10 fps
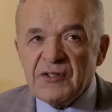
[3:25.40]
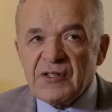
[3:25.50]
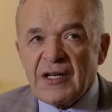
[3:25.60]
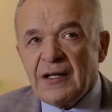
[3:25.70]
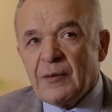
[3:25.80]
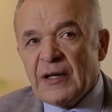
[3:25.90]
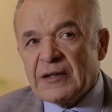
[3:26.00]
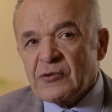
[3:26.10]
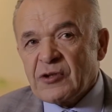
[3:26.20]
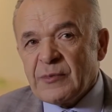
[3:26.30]
knew that
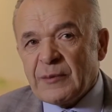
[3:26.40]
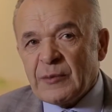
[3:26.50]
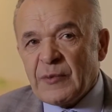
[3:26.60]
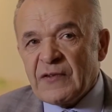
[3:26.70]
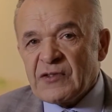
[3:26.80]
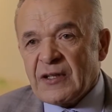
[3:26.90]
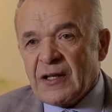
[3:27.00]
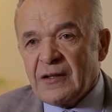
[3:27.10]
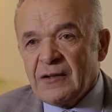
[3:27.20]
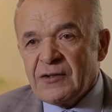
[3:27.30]
Mama was away
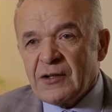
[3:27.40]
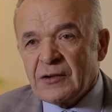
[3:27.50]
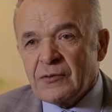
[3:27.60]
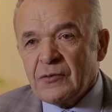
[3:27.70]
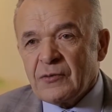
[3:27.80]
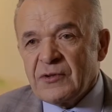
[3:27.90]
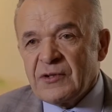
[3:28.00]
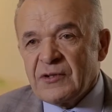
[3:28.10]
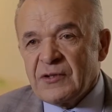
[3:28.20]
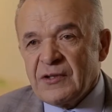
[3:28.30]
delivering literature,
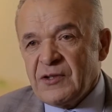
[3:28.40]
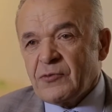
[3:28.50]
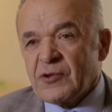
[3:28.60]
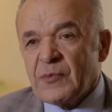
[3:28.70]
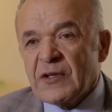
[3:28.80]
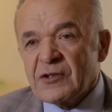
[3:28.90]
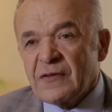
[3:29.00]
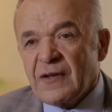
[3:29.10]
and they also got